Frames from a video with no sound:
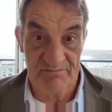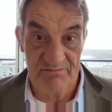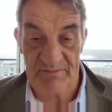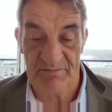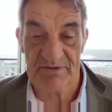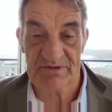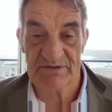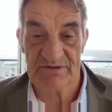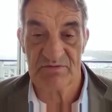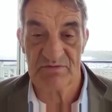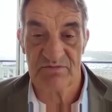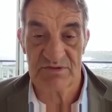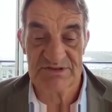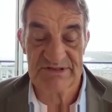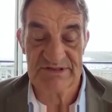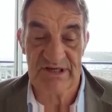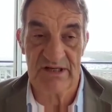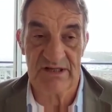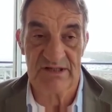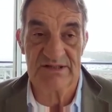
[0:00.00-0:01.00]
people's
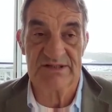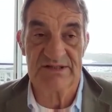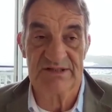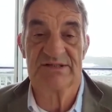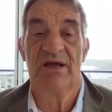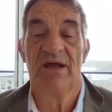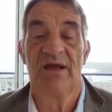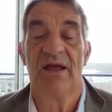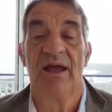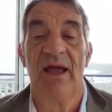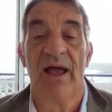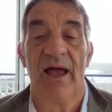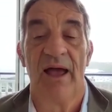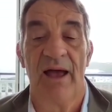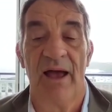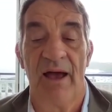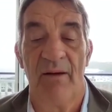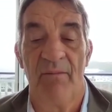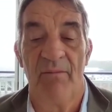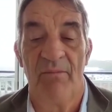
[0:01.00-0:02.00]
cellars,
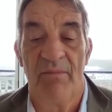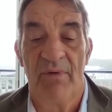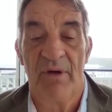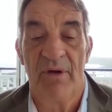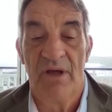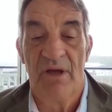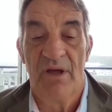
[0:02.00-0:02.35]
it